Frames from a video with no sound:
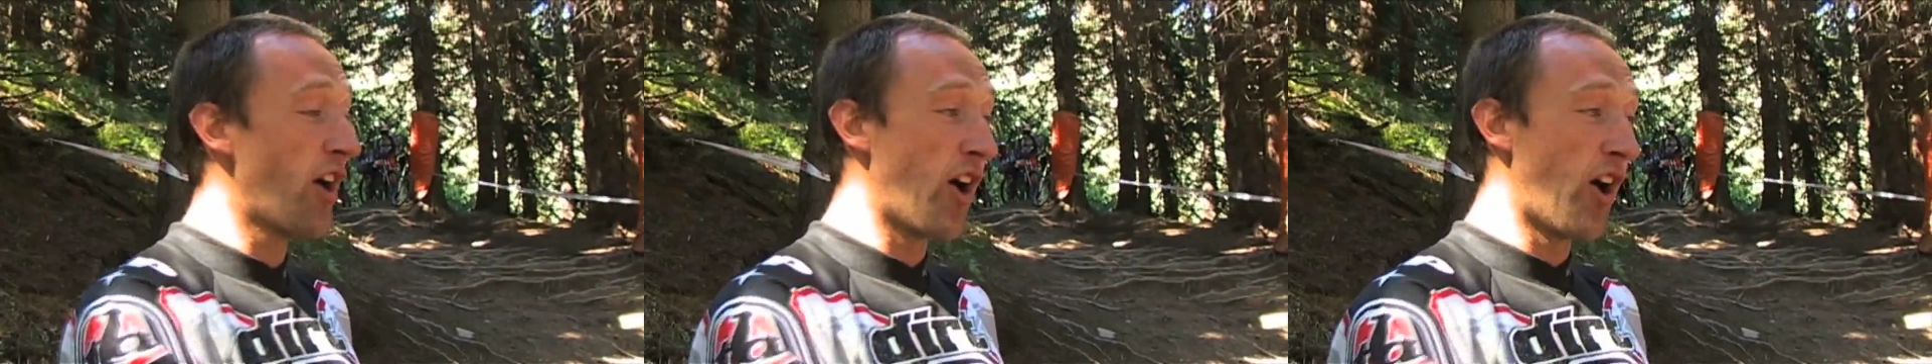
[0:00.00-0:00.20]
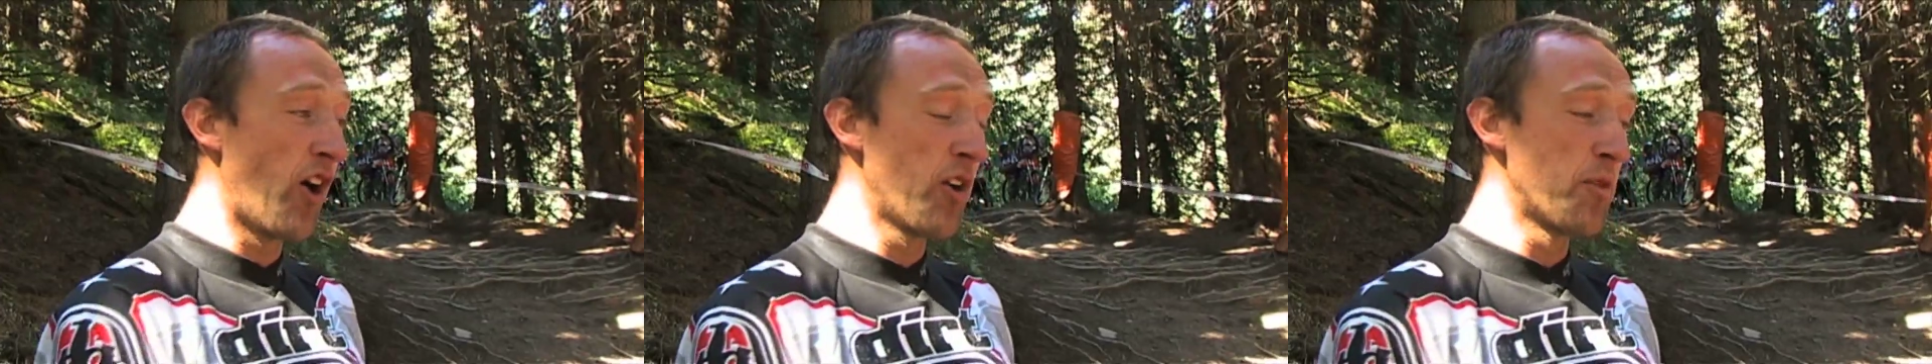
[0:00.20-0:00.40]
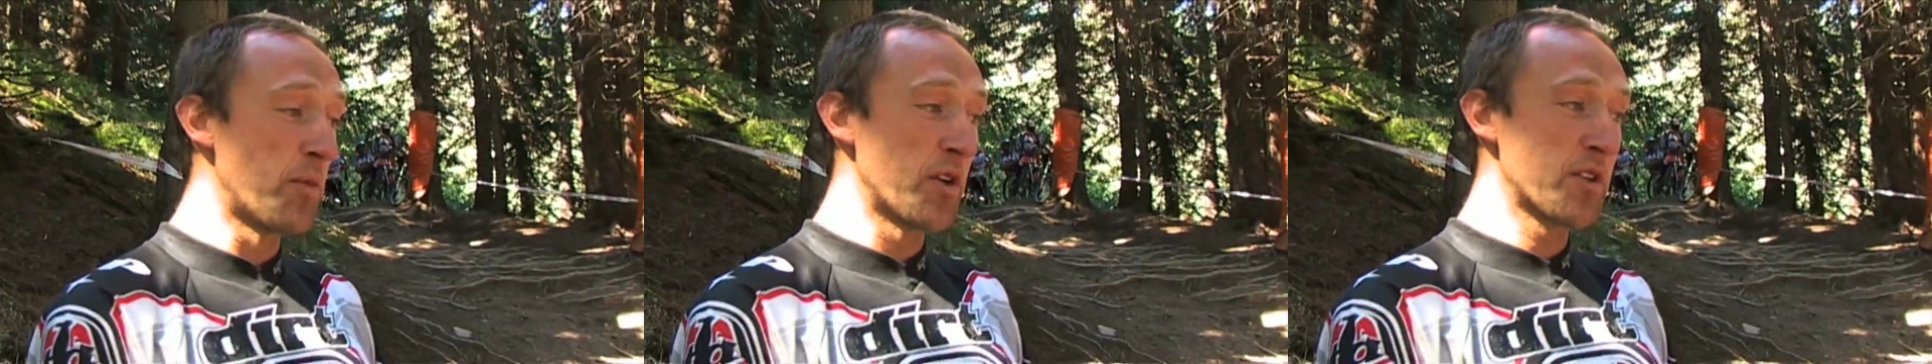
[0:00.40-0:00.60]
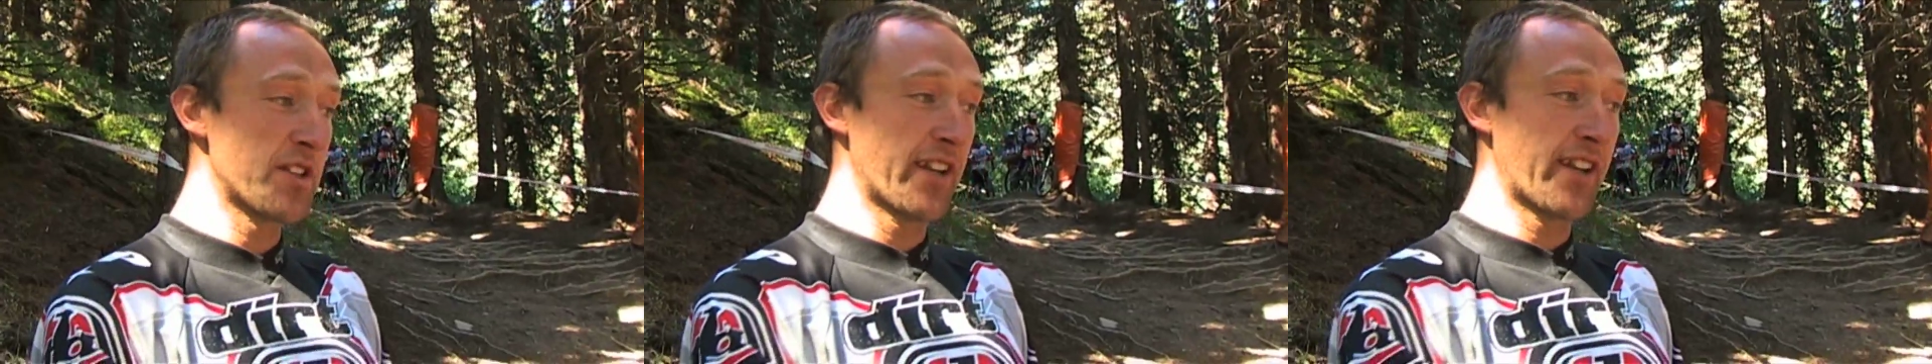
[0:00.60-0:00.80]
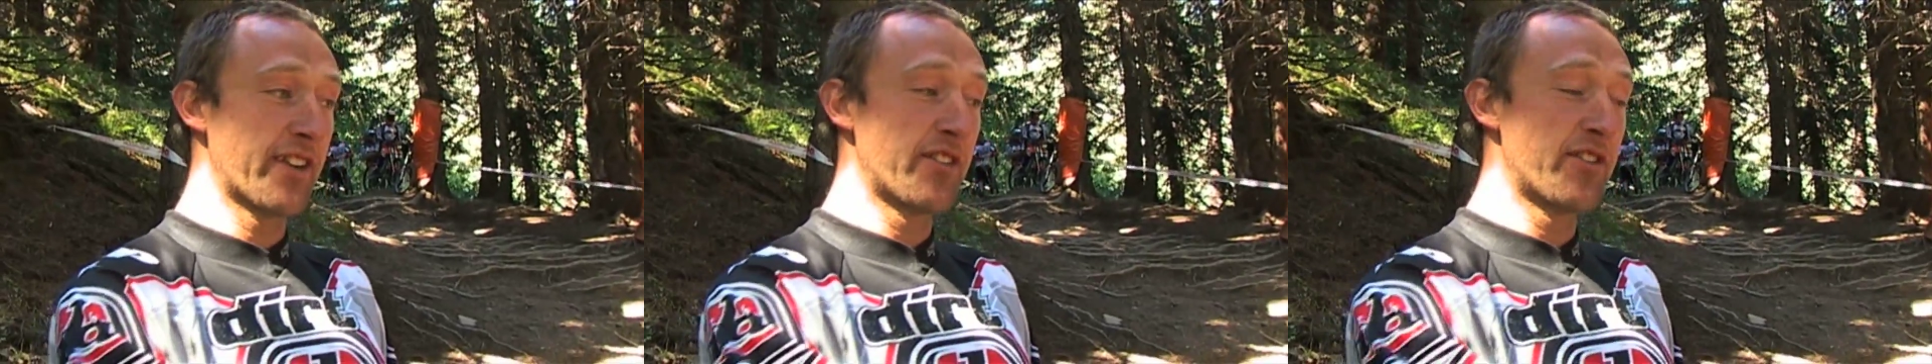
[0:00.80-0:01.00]
Almost
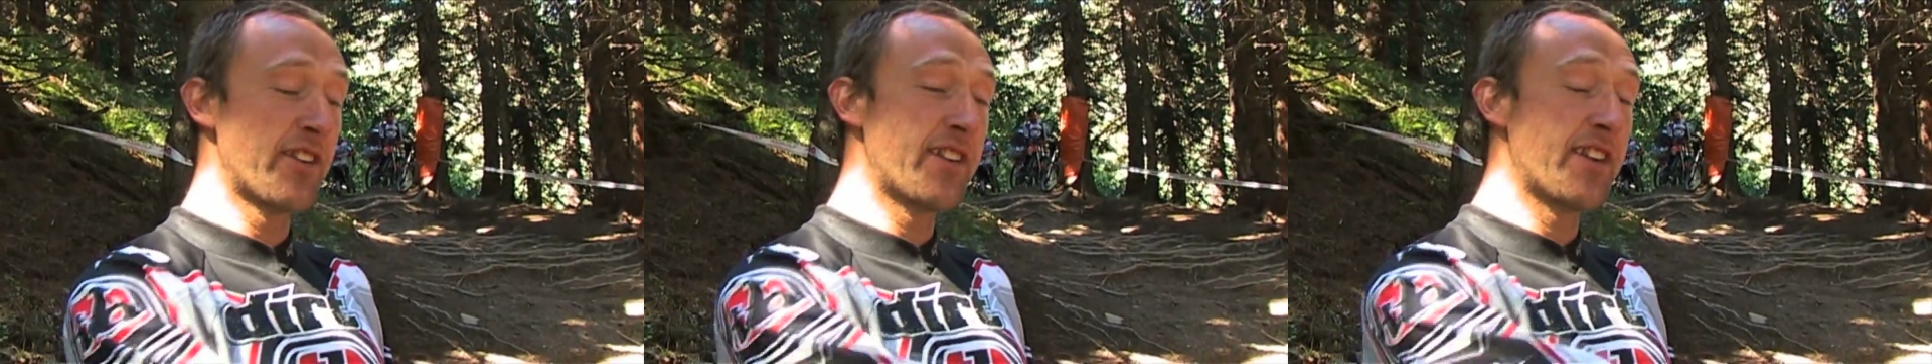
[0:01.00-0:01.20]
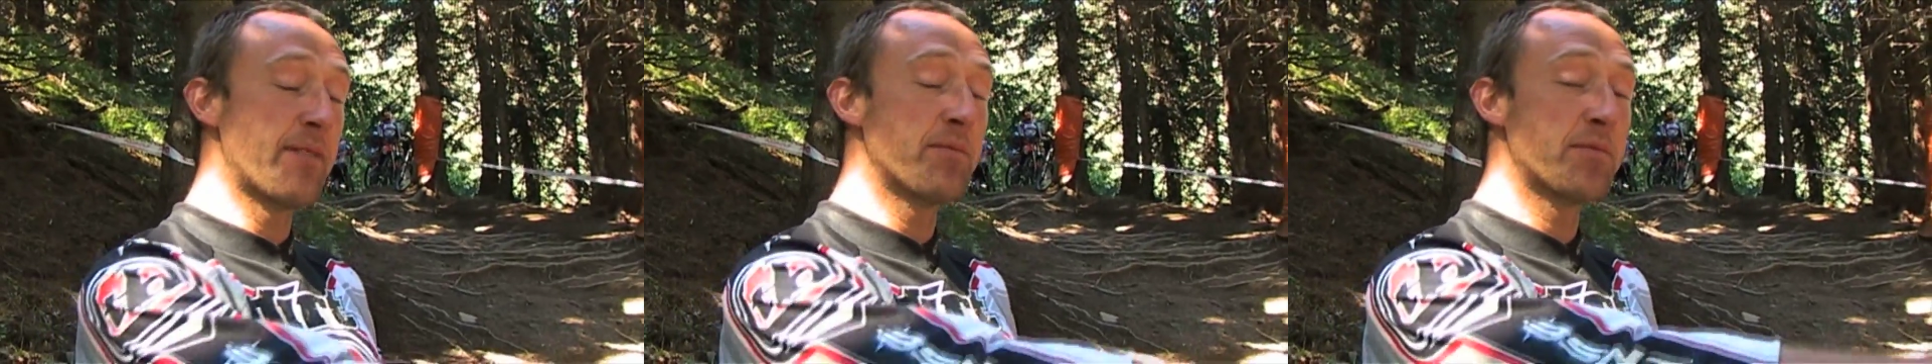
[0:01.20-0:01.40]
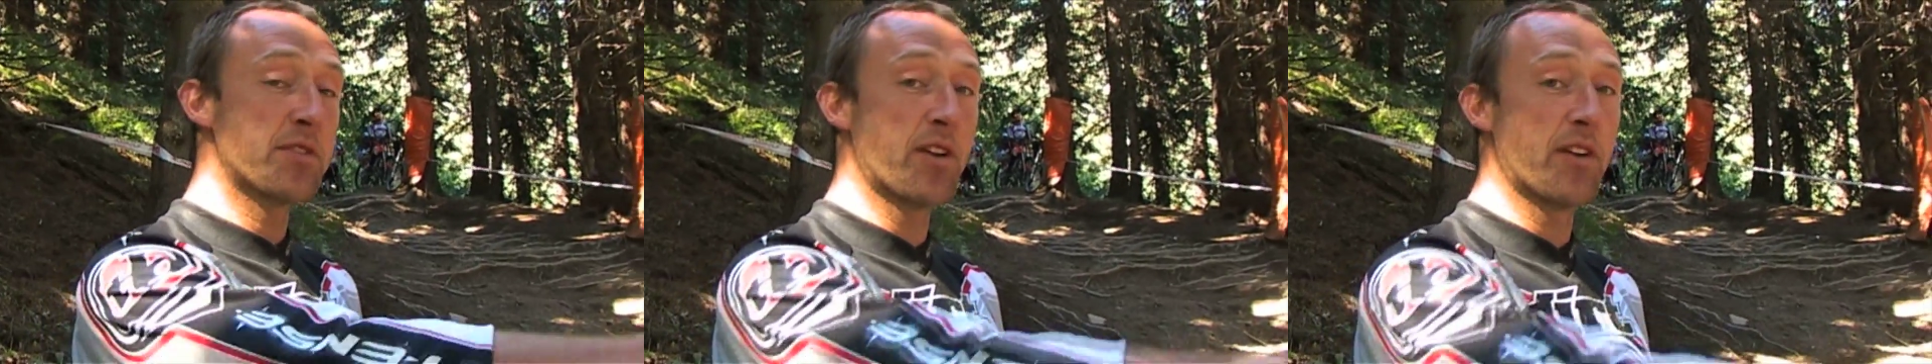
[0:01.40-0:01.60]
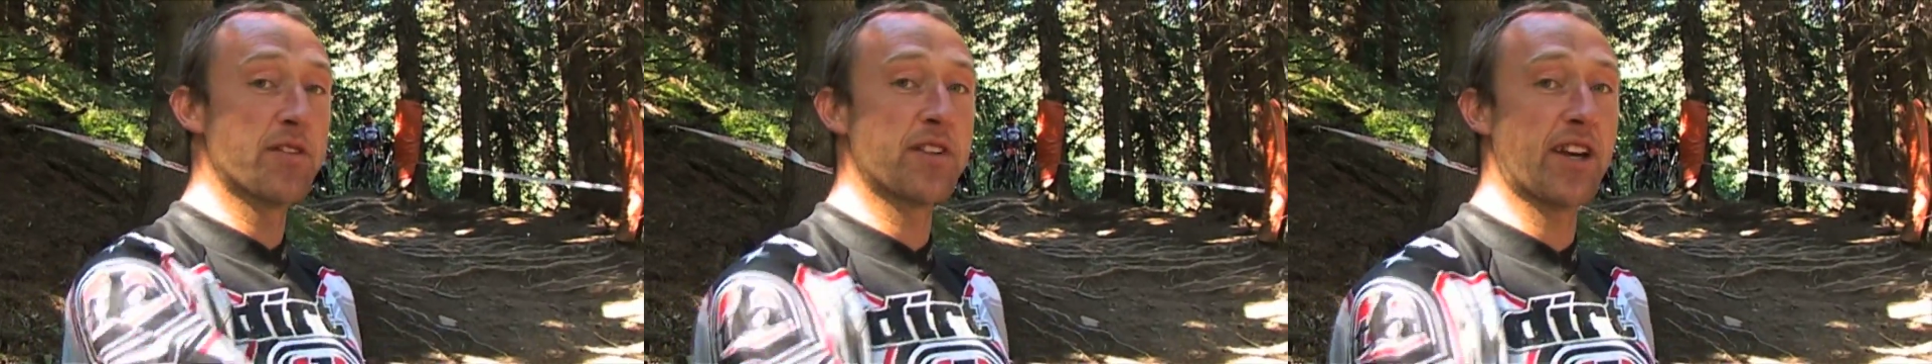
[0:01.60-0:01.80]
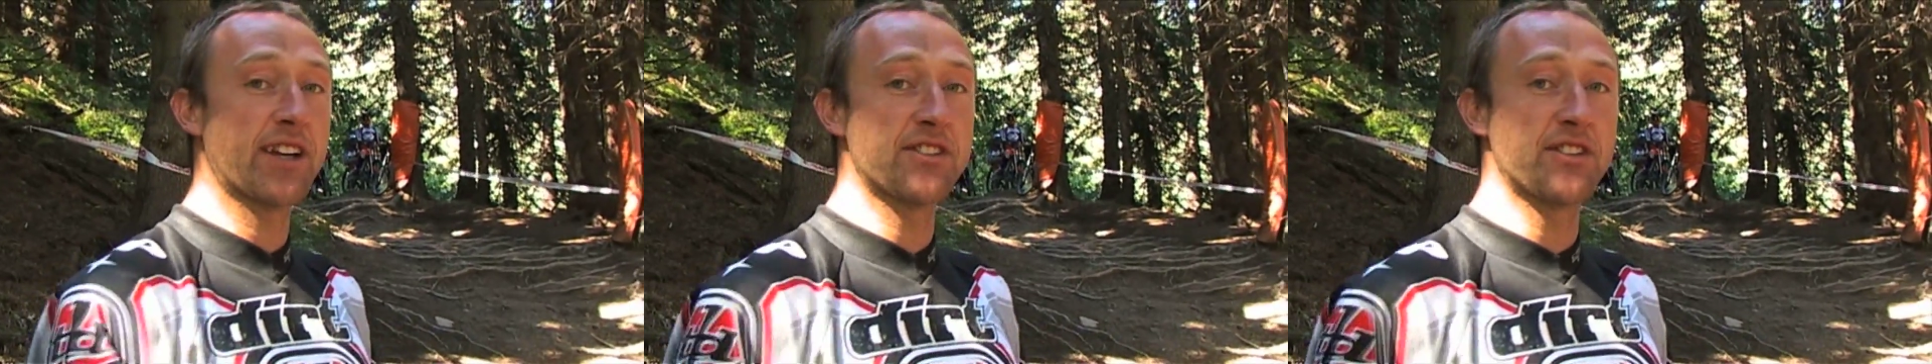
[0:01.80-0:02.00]
like a rhythm sort of
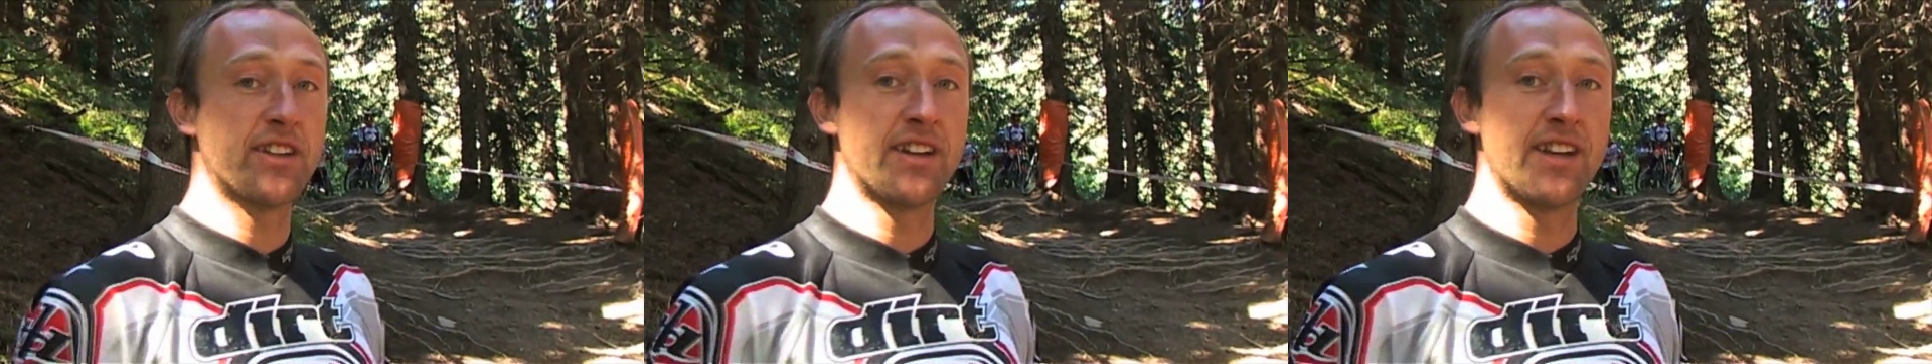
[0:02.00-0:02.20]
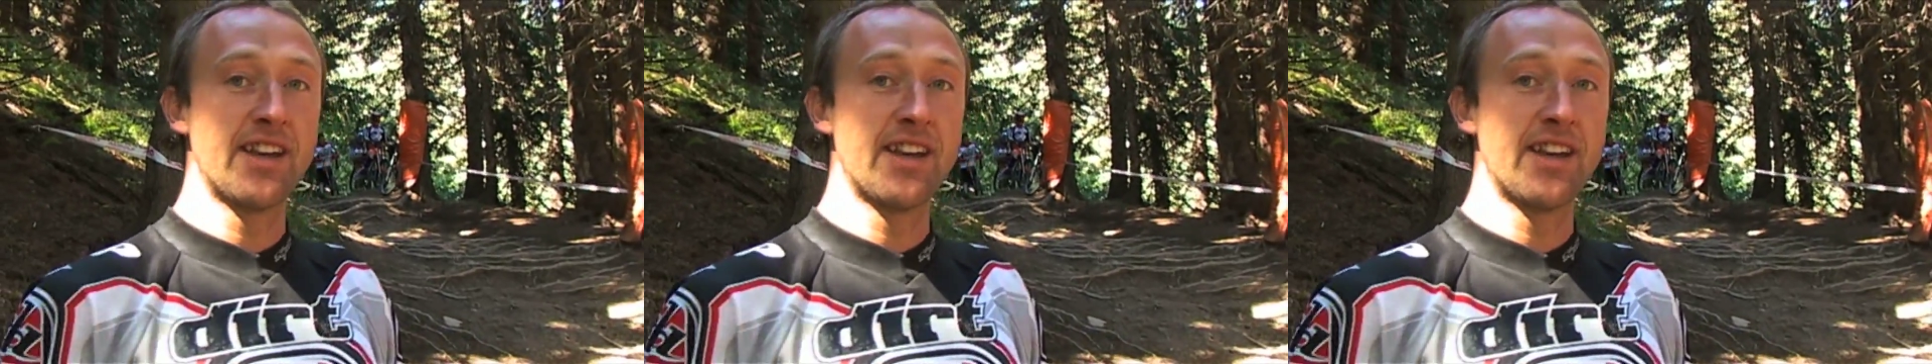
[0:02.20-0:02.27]
section.